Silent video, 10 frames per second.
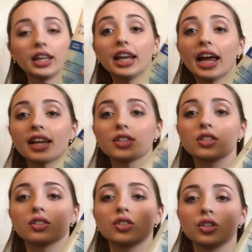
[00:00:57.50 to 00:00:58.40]
it
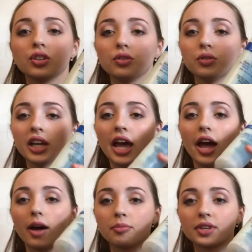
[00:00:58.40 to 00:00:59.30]
has two
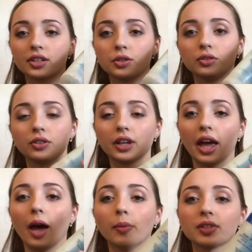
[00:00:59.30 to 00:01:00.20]
caps, like two little
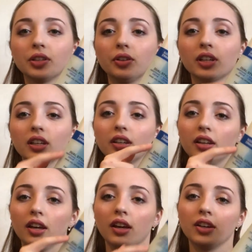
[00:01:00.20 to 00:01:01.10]
caps, and you can
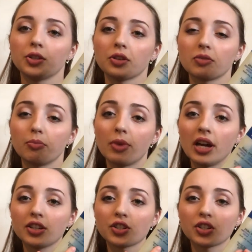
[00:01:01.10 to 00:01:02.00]
do as
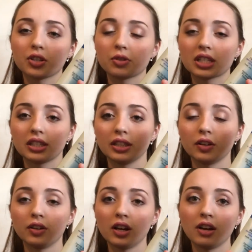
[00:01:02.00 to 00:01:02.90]
much or as little
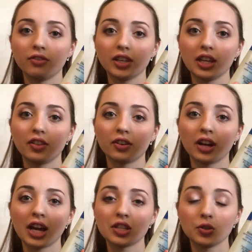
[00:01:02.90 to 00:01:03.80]
of either as